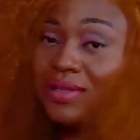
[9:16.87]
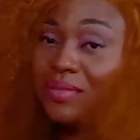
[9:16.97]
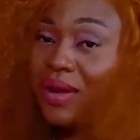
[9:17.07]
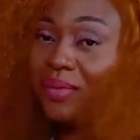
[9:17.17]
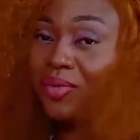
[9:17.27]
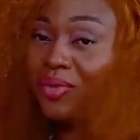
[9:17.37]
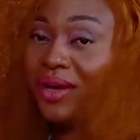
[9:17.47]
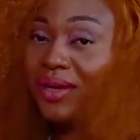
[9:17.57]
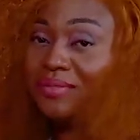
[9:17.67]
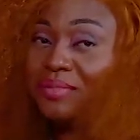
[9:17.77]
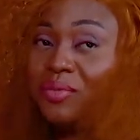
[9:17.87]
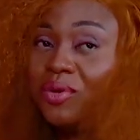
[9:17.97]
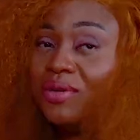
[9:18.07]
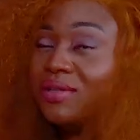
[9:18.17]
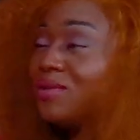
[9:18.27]
the Bible, right? People
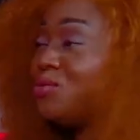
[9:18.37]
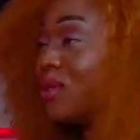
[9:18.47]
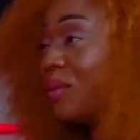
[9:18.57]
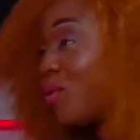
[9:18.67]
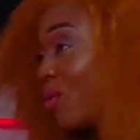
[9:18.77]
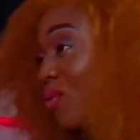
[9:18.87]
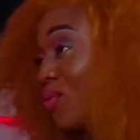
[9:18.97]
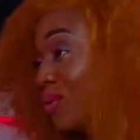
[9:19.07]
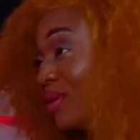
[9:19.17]
always say root abokoku.